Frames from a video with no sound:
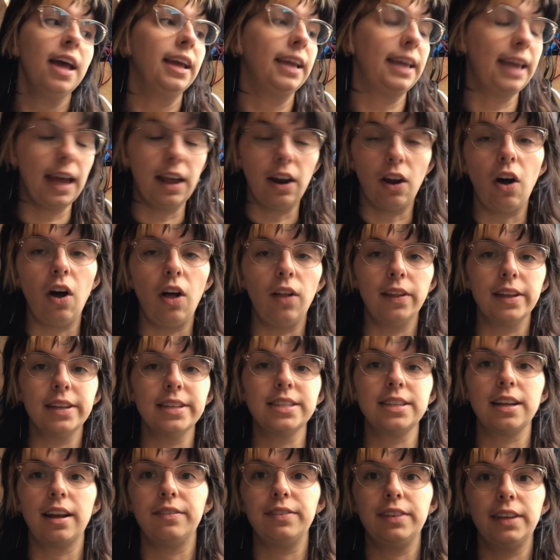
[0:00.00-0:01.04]
get all this
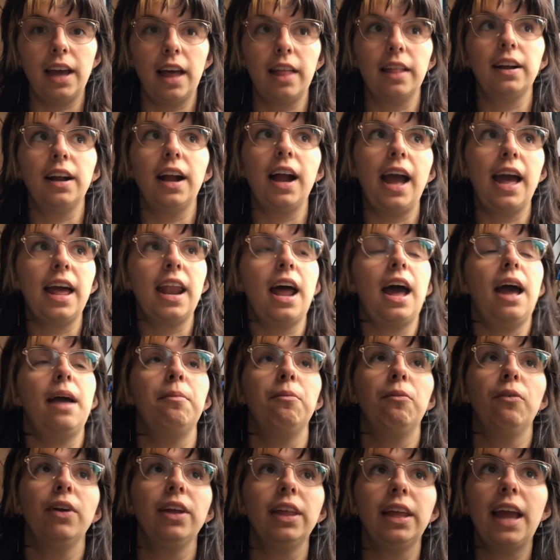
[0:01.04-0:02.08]
stuff together, and
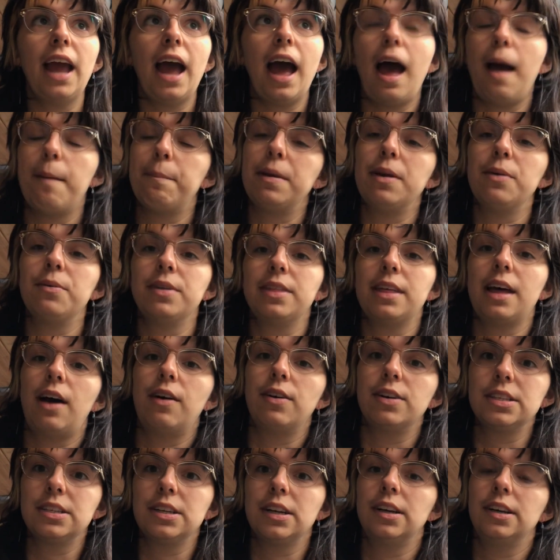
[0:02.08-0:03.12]
I'm really happy with how
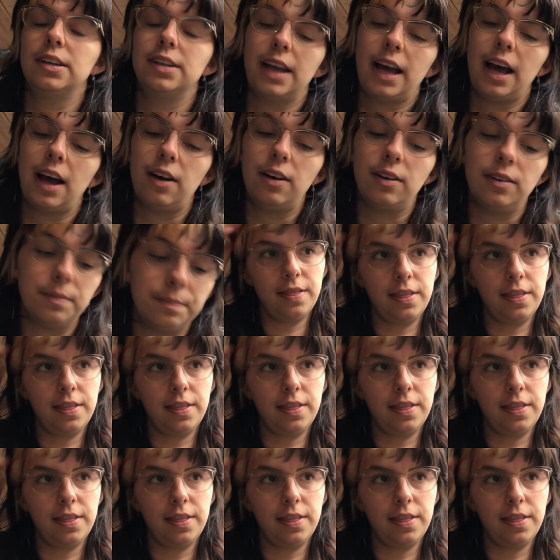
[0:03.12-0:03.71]
it turned out.